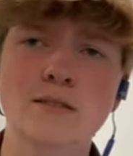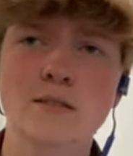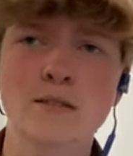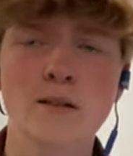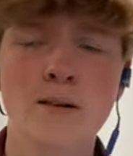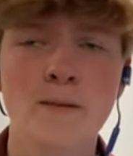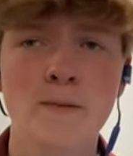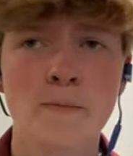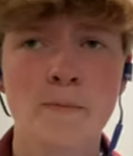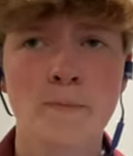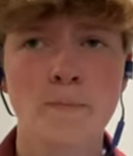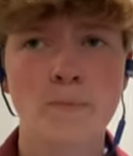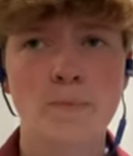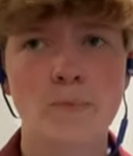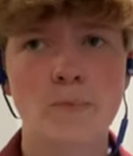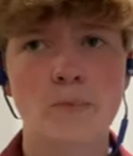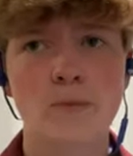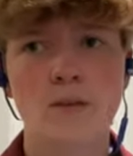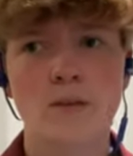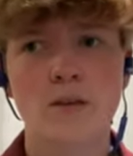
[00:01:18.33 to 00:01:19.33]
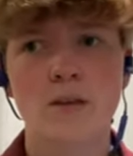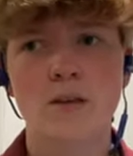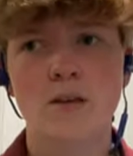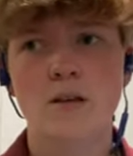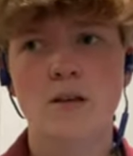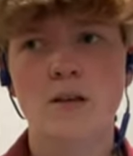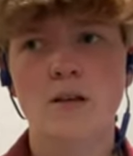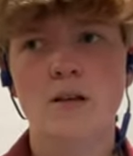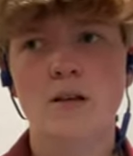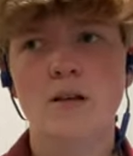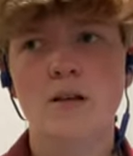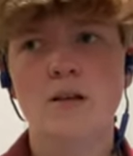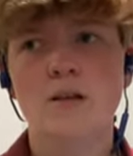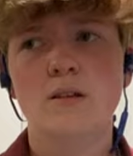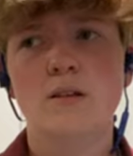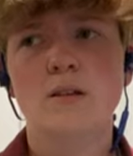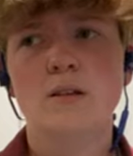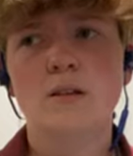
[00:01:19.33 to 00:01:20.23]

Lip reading: (silence)